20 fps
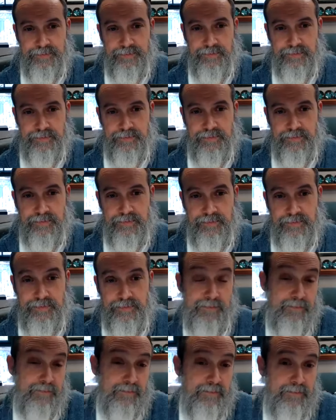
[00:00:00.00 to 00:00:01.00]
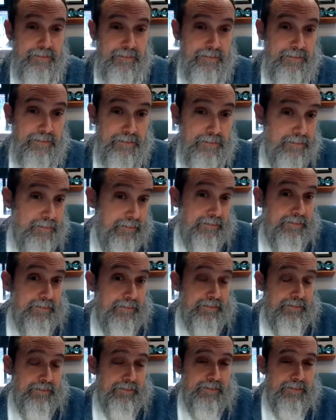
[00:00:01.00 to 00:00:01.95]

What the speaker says: [no speech]